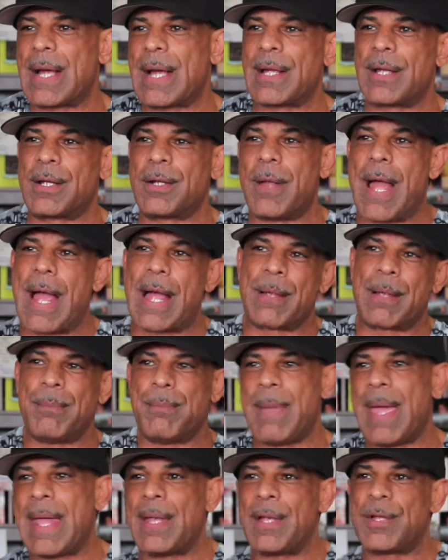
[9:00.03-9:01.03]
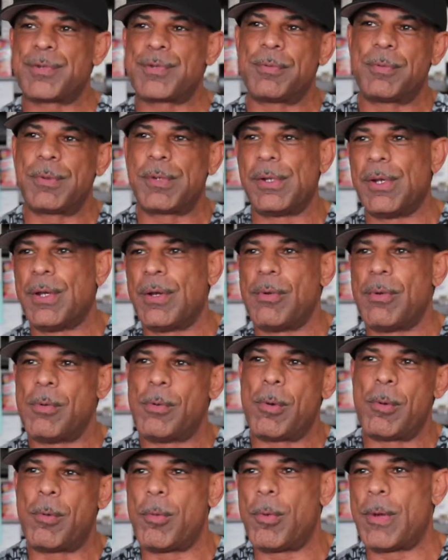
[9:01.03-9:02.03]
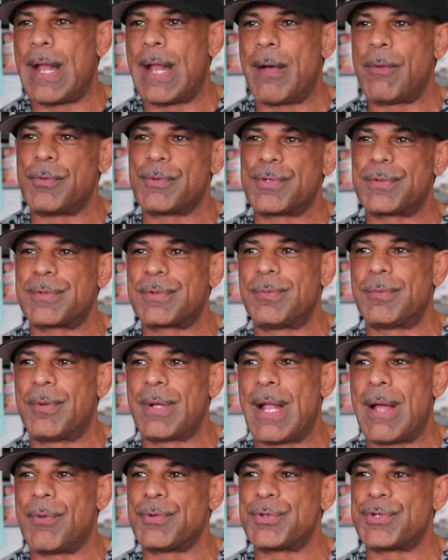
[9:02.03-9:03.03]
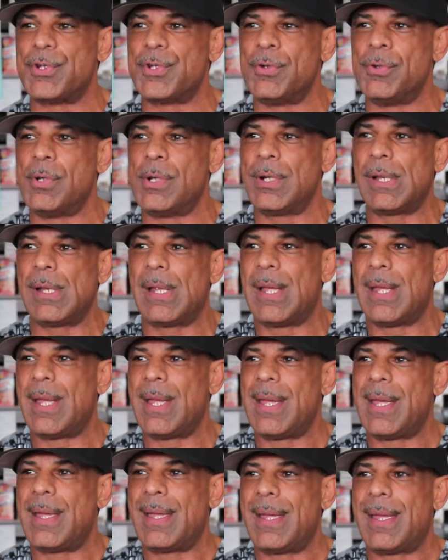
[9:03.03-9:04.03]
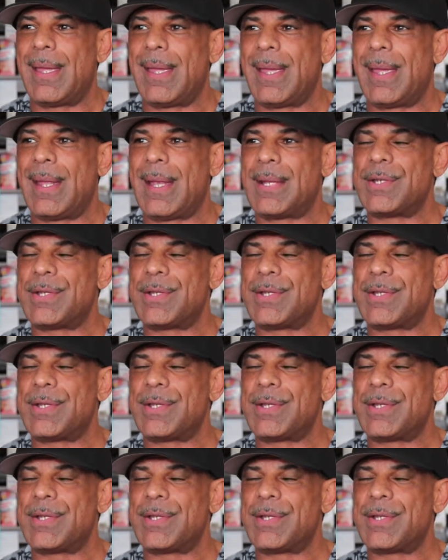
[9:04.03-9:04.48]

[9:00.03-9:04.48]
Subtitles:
I could manage, you know, what I was doing, and